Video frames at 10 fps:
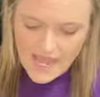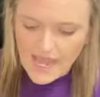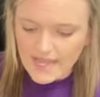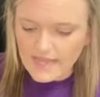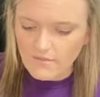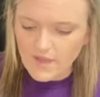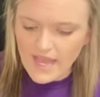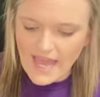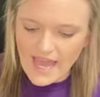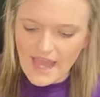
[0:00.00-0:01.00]
And then we
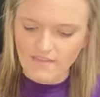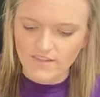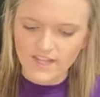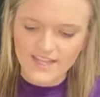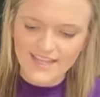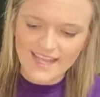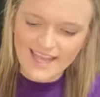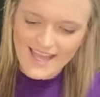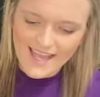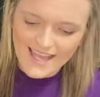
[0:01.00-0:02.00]
have, look
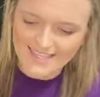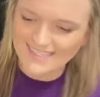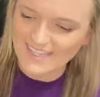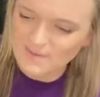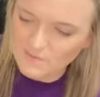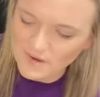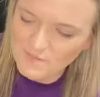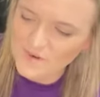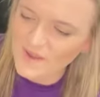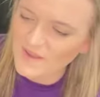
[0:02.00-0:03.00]
at this little
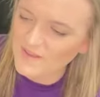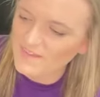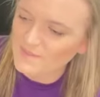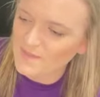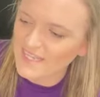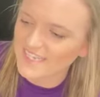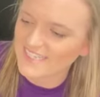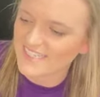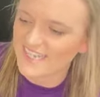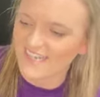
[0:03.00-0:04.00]
Primrose
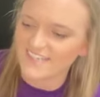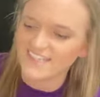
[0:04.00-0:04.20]
Pixie.